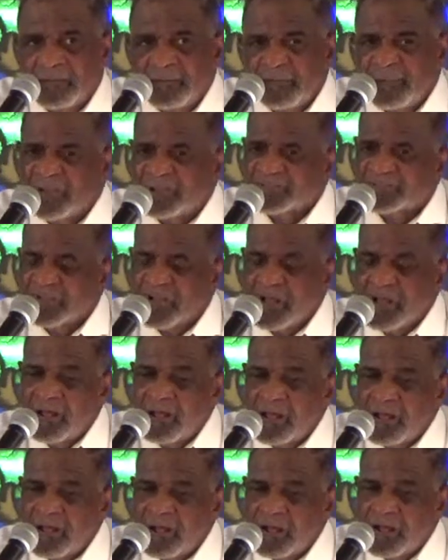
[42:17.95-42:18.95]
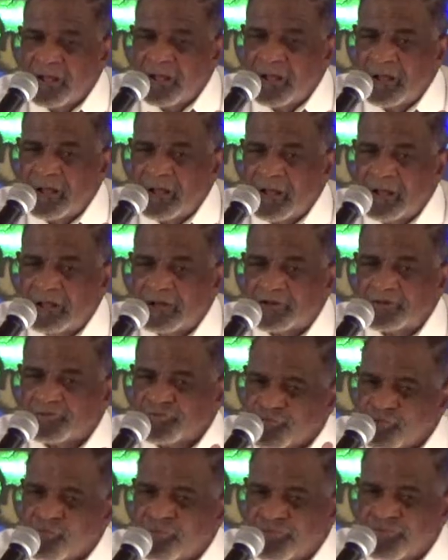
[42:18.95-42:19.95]
Because
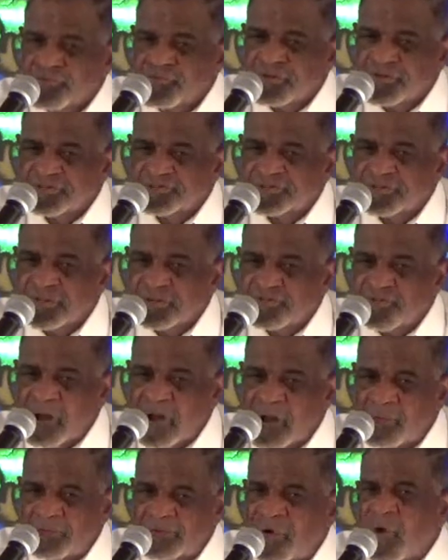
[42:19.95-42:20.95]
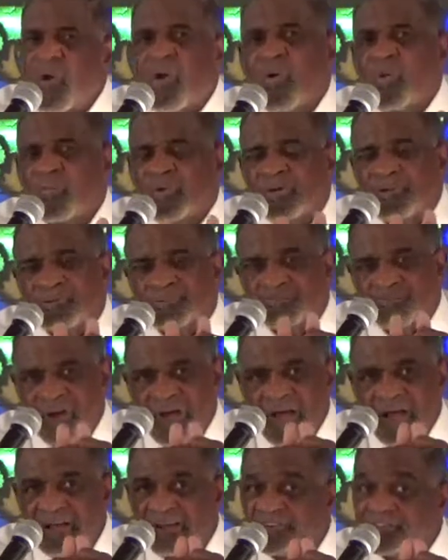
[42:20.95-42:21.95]
truth crushed to the ground will always
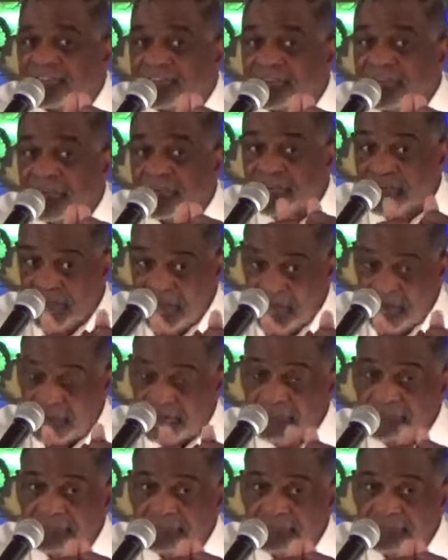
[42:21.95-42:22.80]
rise again.